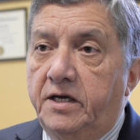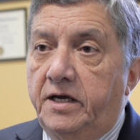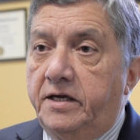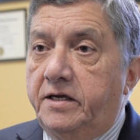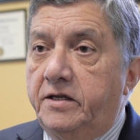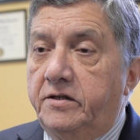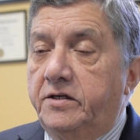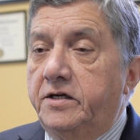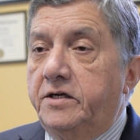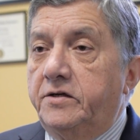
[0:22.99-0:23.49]
I
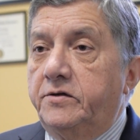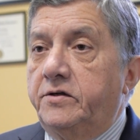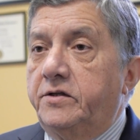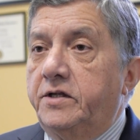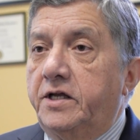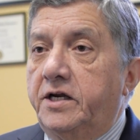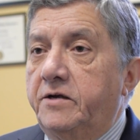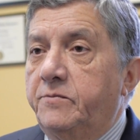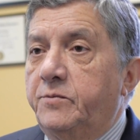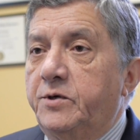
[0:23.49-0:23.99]
can tell you
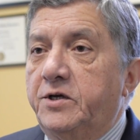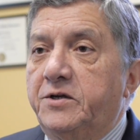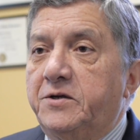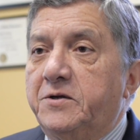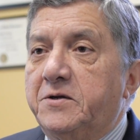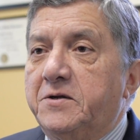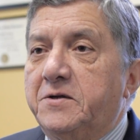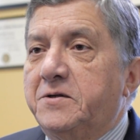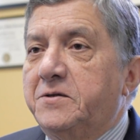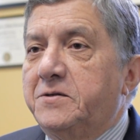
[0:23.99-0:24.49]
that I've
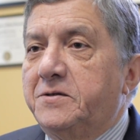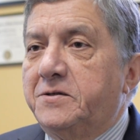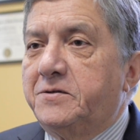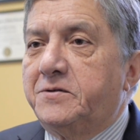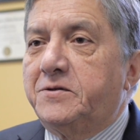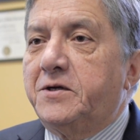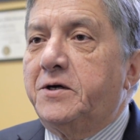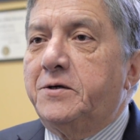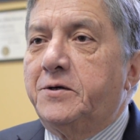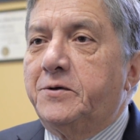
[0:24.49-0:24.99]
been
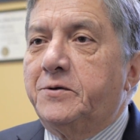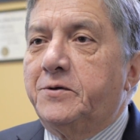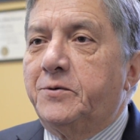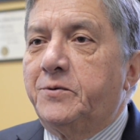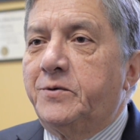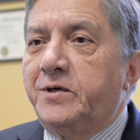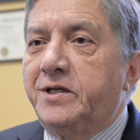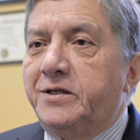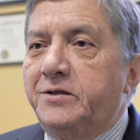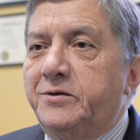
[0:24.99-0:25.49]
started
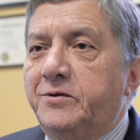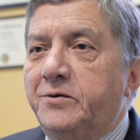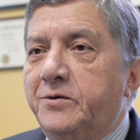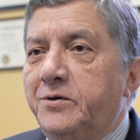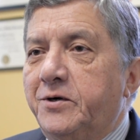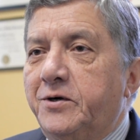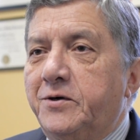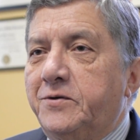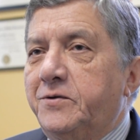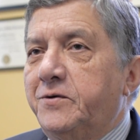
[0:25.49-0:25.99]
already to
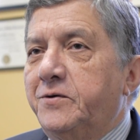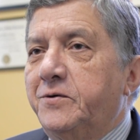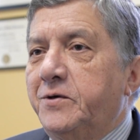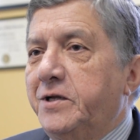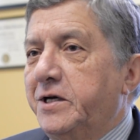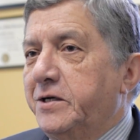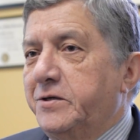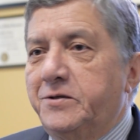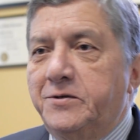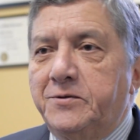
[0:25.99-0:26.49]
go through
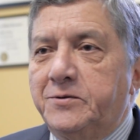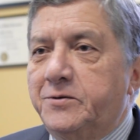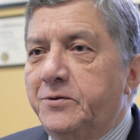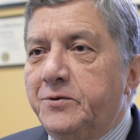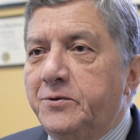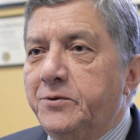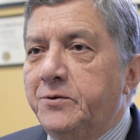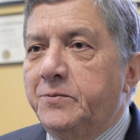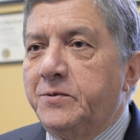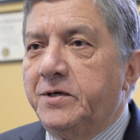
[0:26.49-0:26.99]
like
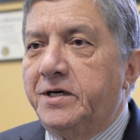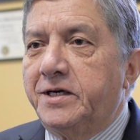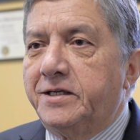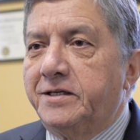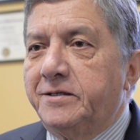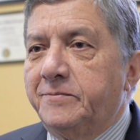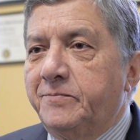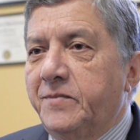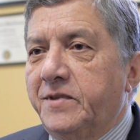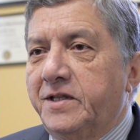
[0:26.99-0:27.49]
YouTube
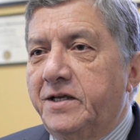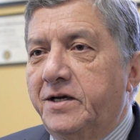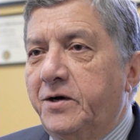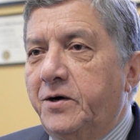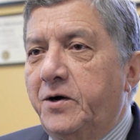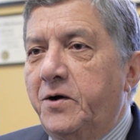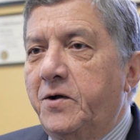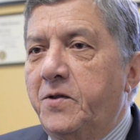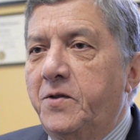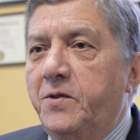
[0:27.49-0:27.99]
and
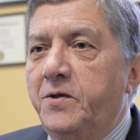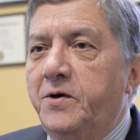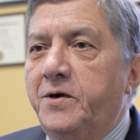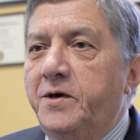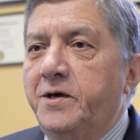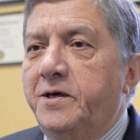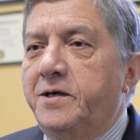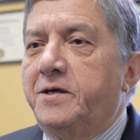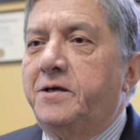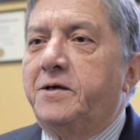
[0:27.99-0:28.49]
all
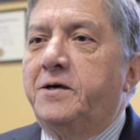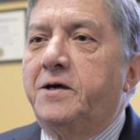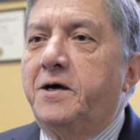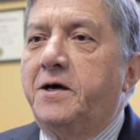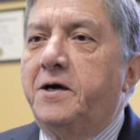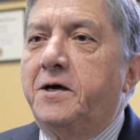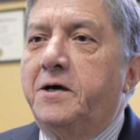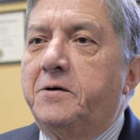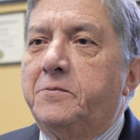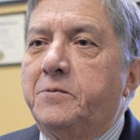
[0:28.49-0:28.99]
the
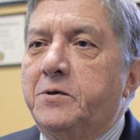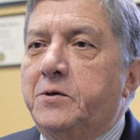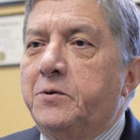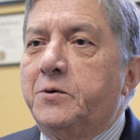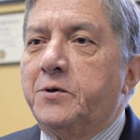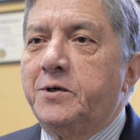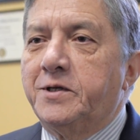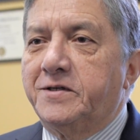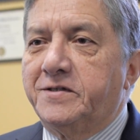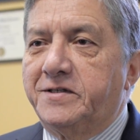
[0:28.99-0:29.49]
uh,
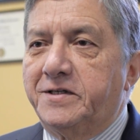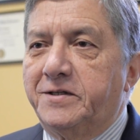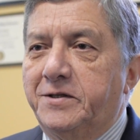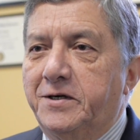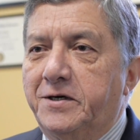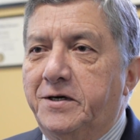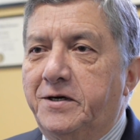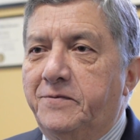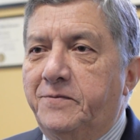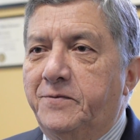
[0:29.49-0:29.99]
recordings that
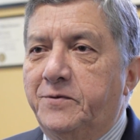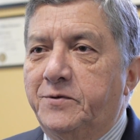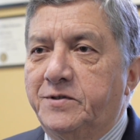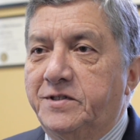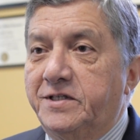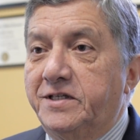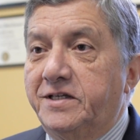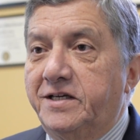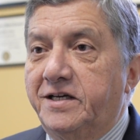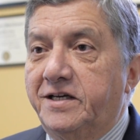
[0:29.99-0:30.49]
there are for
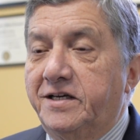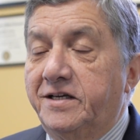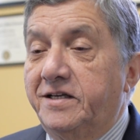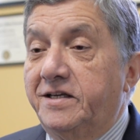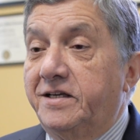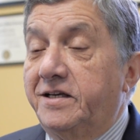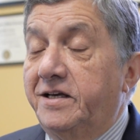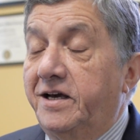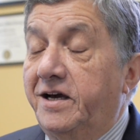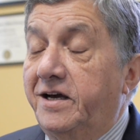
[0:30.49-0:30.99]
Zika,
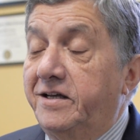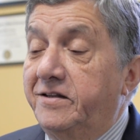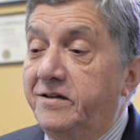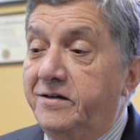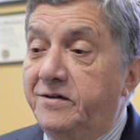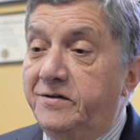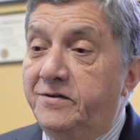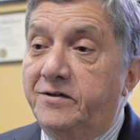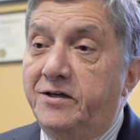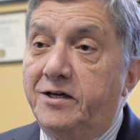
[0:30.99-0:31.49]
and
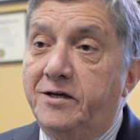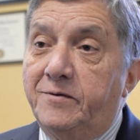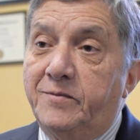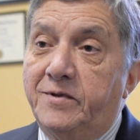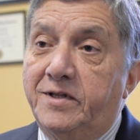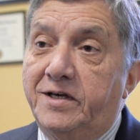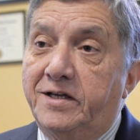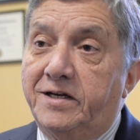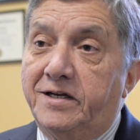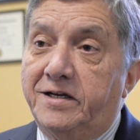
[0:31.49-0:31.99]
there are
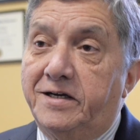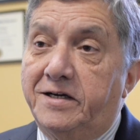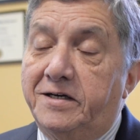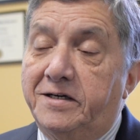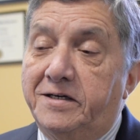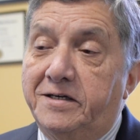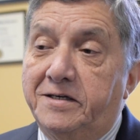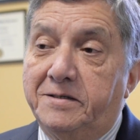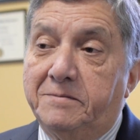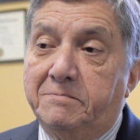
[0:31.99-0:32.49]
some that
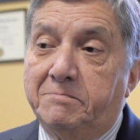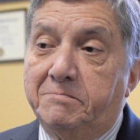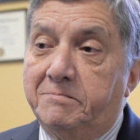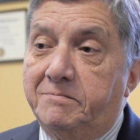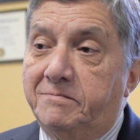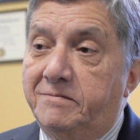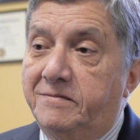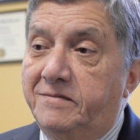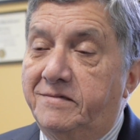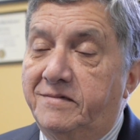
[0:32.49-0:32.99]
are
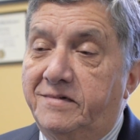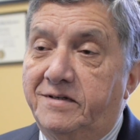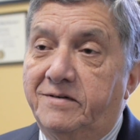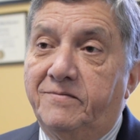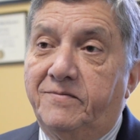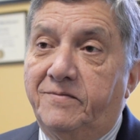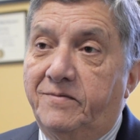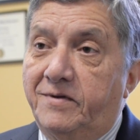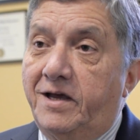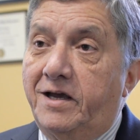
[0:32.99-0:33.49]

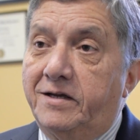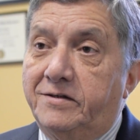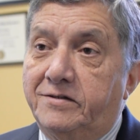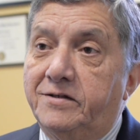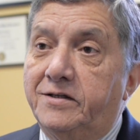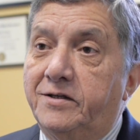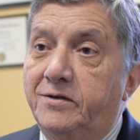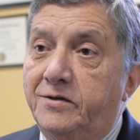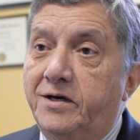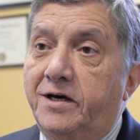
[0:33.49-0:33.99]

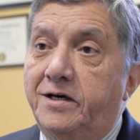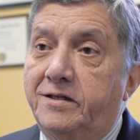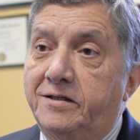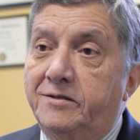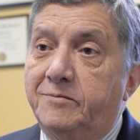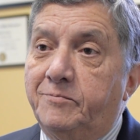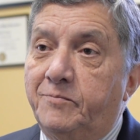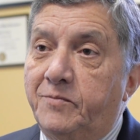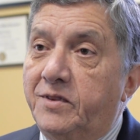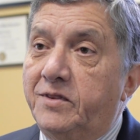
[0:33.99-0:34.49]
actually not
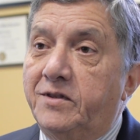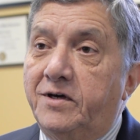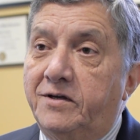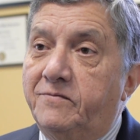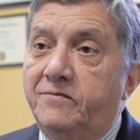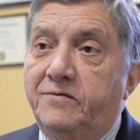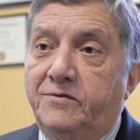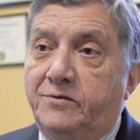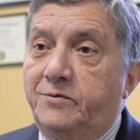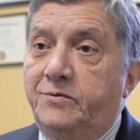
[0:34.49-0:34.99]
not
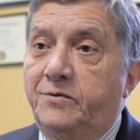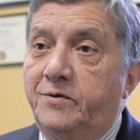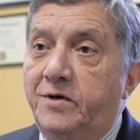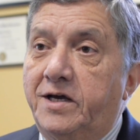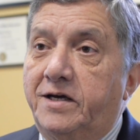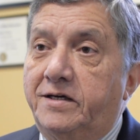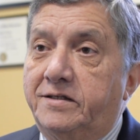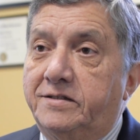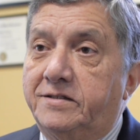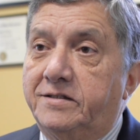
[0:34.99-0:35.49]

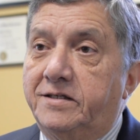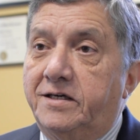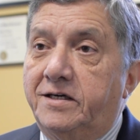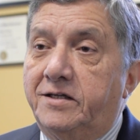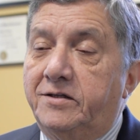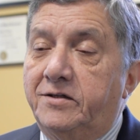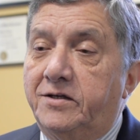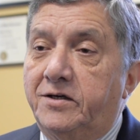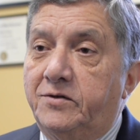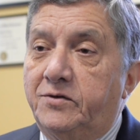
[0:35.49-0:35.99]
correct.
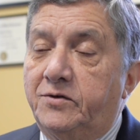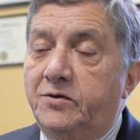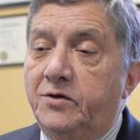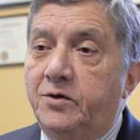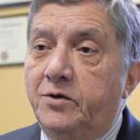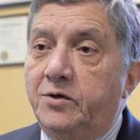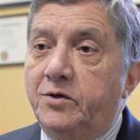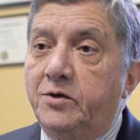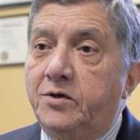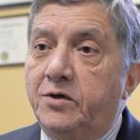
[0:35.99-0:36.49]
And uh,
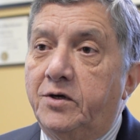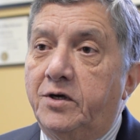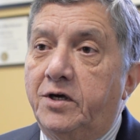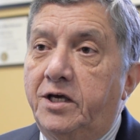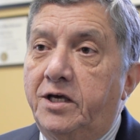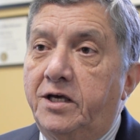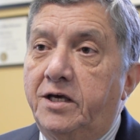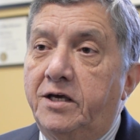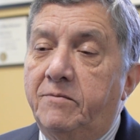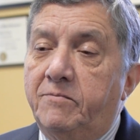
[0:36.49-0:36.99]
so
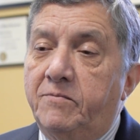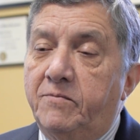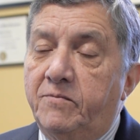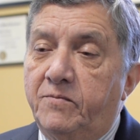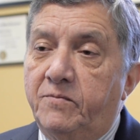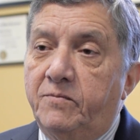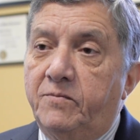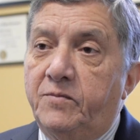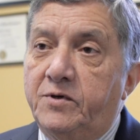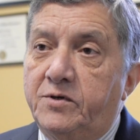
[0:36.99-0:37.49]
uh,
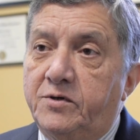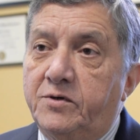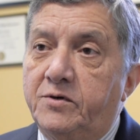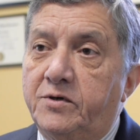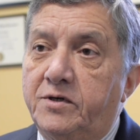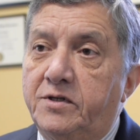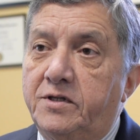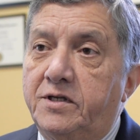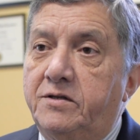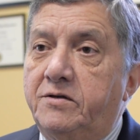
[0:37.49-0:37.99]
be
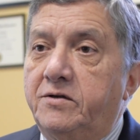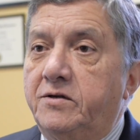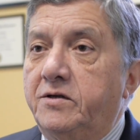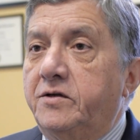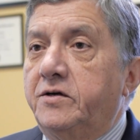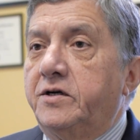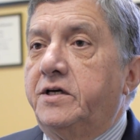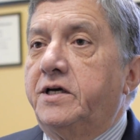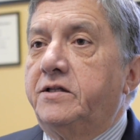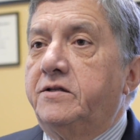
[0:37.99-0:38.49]
sure that you
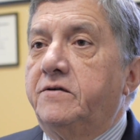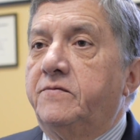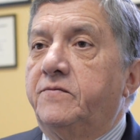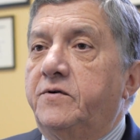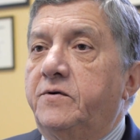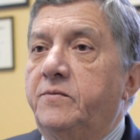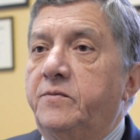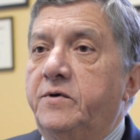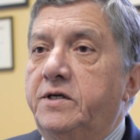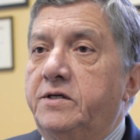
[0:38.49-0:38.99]
look at
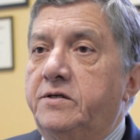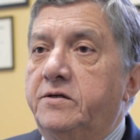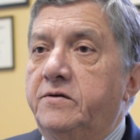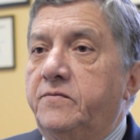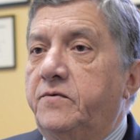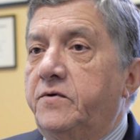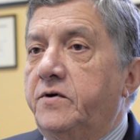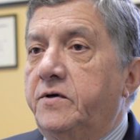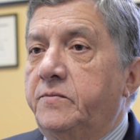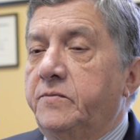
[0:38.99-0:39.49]

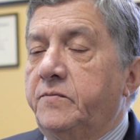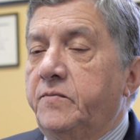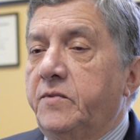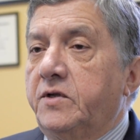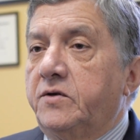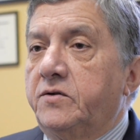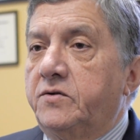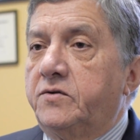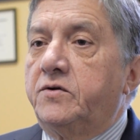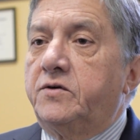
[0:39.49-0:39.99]
information from
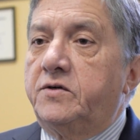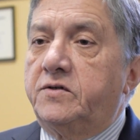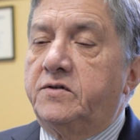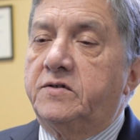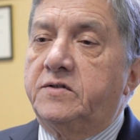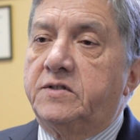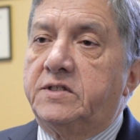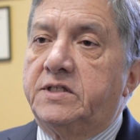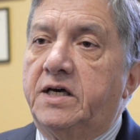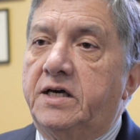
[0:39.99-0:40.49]

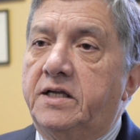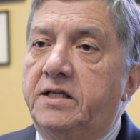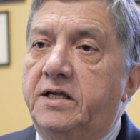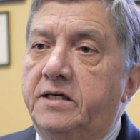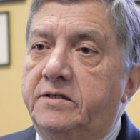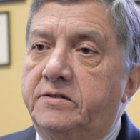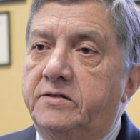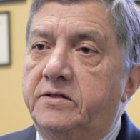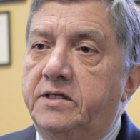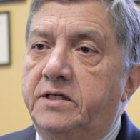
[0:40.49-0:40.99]
sources that
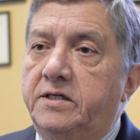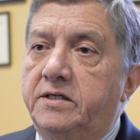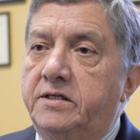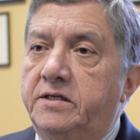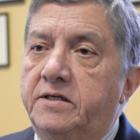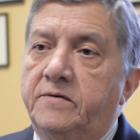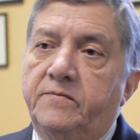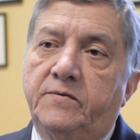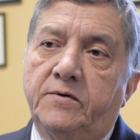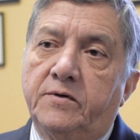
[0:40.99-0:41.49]
actually can
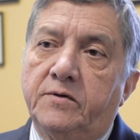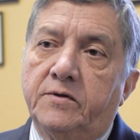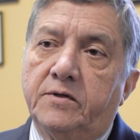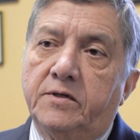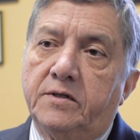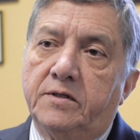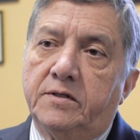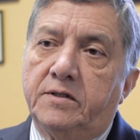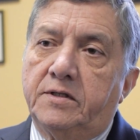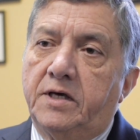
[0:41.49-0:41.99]
give you
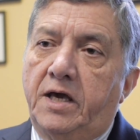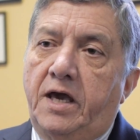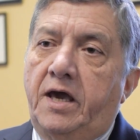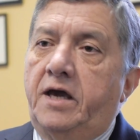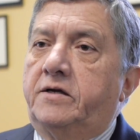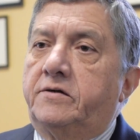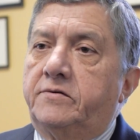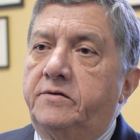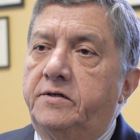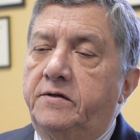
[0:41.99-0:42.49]
the
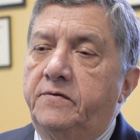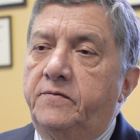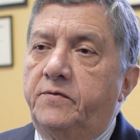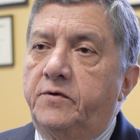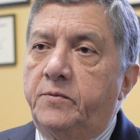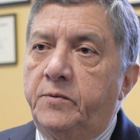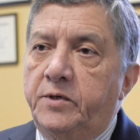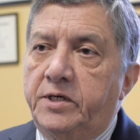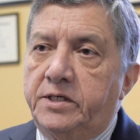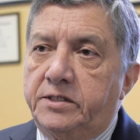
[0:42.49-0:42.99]
accurate
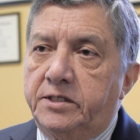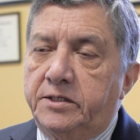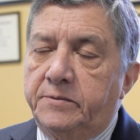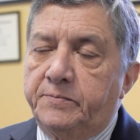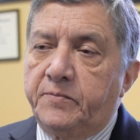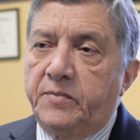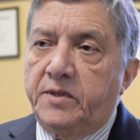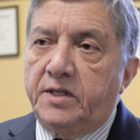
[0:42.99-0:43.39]
information.